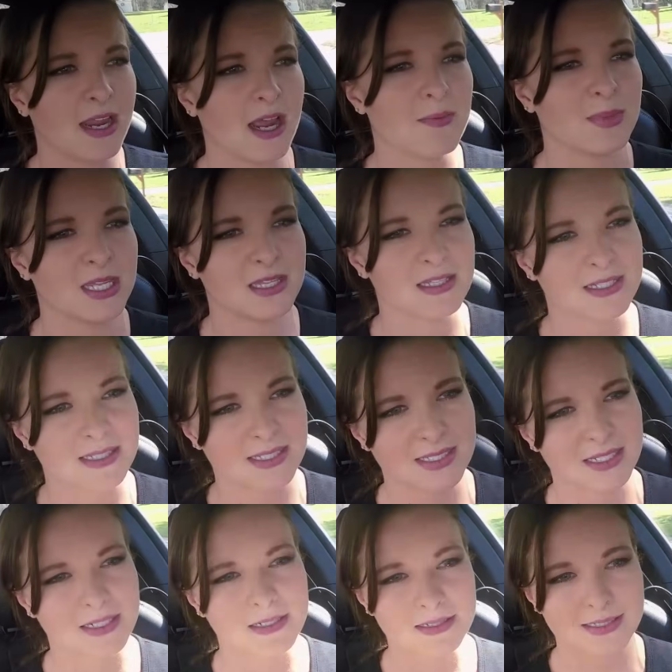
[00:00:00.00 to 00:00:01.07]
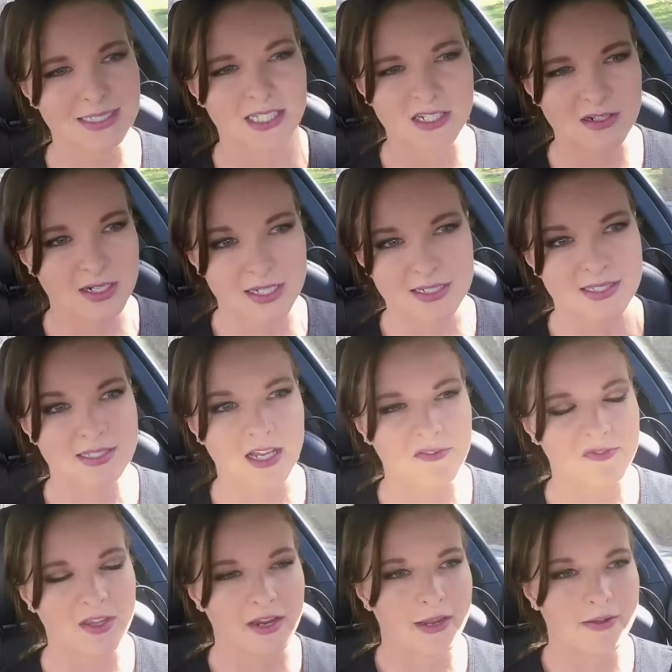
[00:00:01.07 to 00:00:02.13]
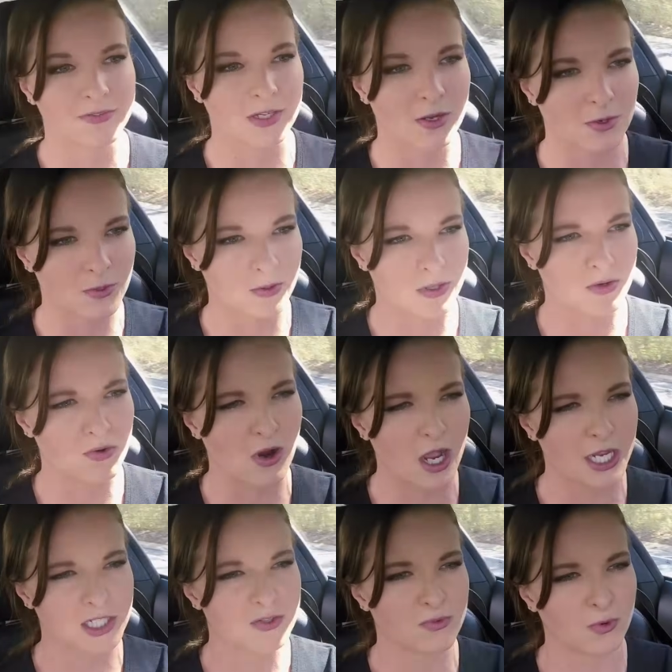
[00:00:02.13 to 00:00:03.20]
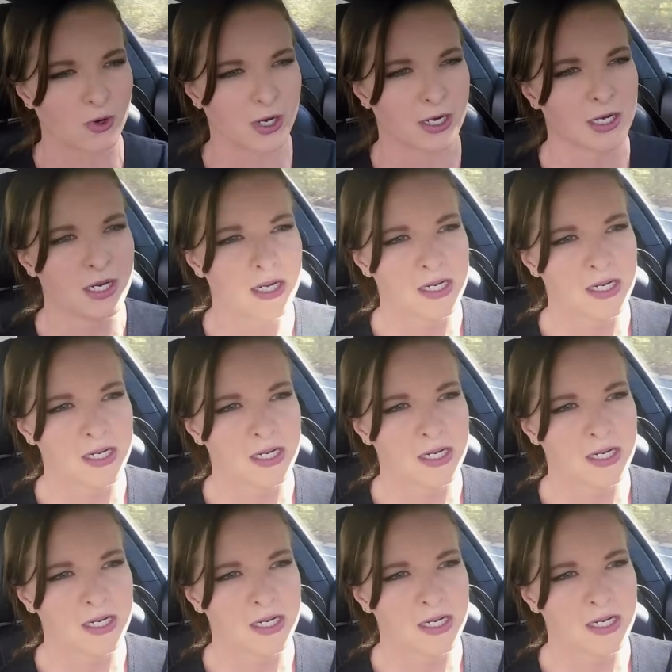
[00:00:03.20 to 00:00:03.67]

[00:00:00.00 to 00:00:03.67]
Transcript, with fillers: I mean, this isn't serious stuff that you have to go to a garage for.